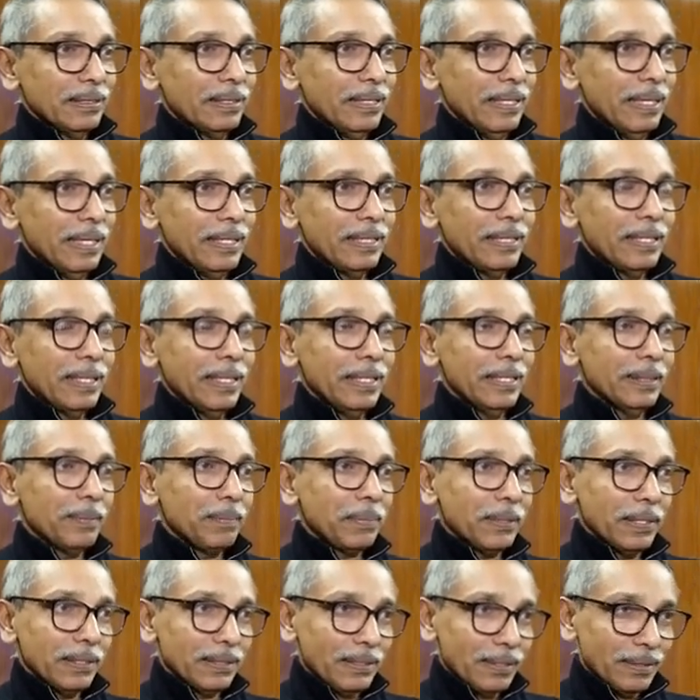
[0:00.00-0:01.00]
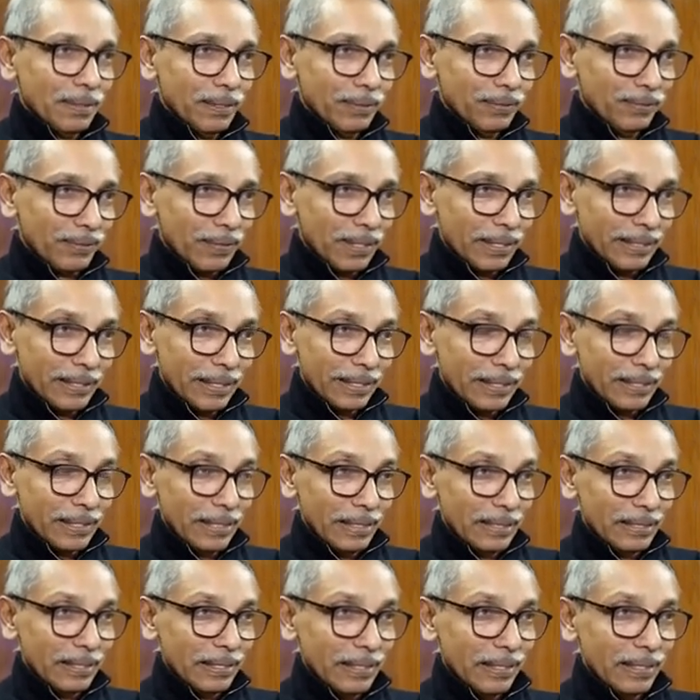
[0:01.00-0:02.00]
The entire process of
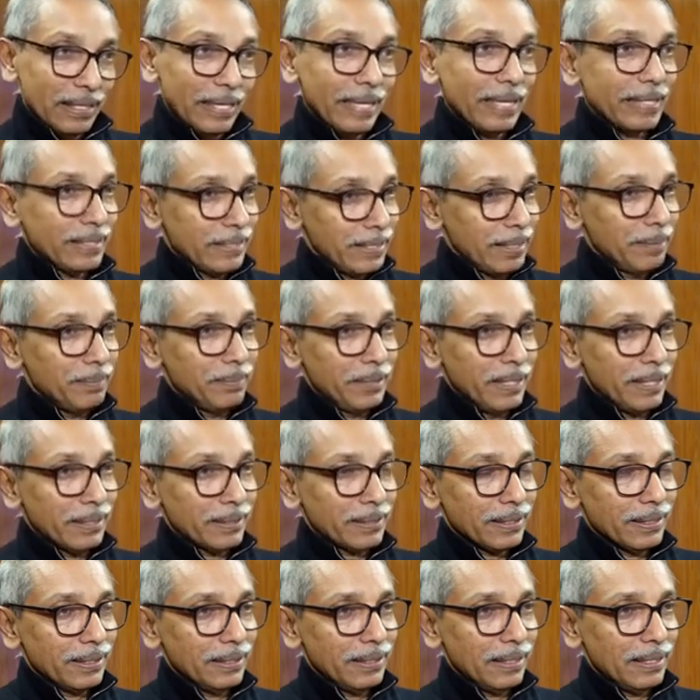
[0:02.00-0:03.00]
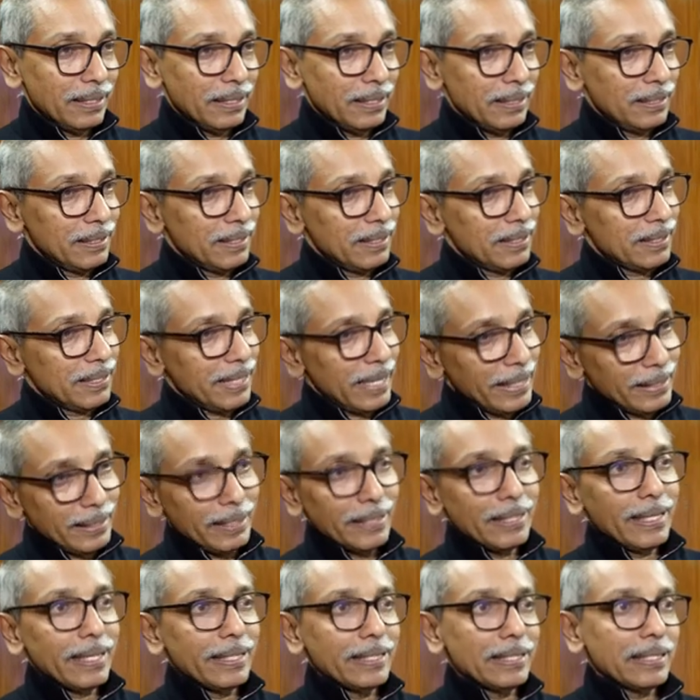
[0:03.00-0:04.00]
conducting the examination is
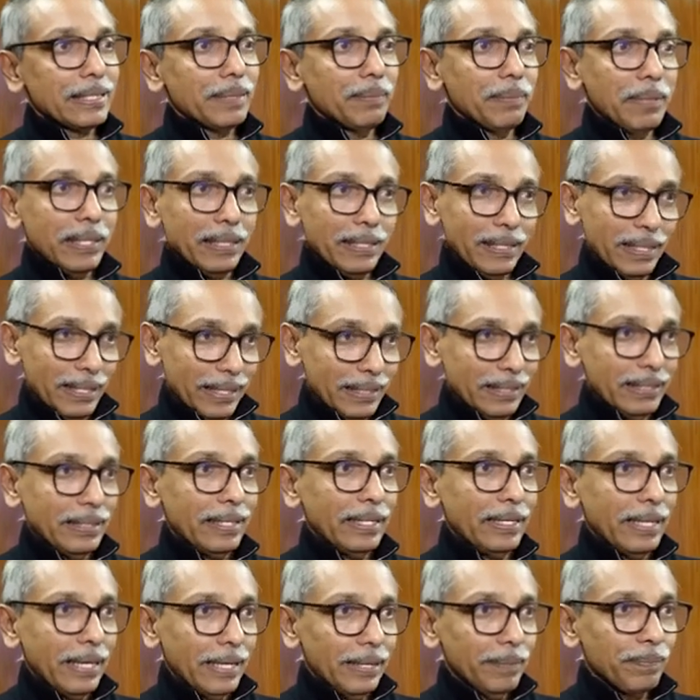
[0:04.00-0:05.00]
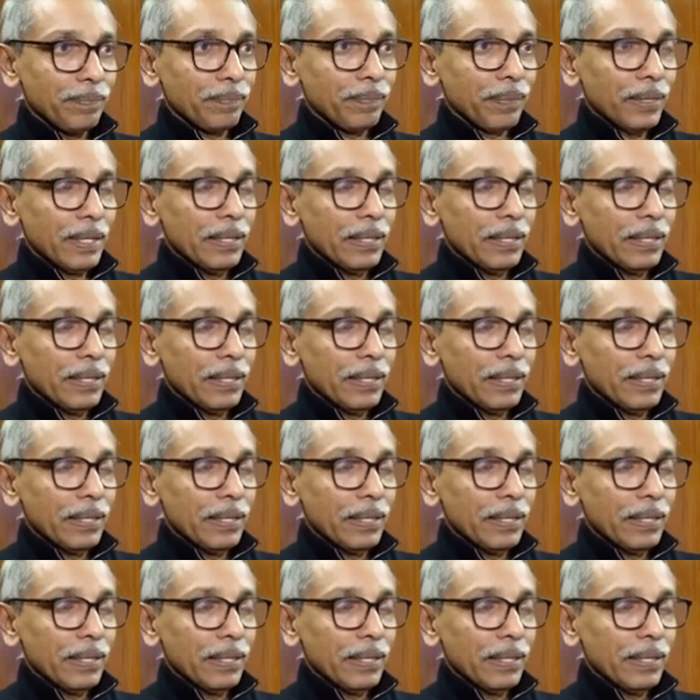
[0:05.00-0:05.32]
standardized by NTA.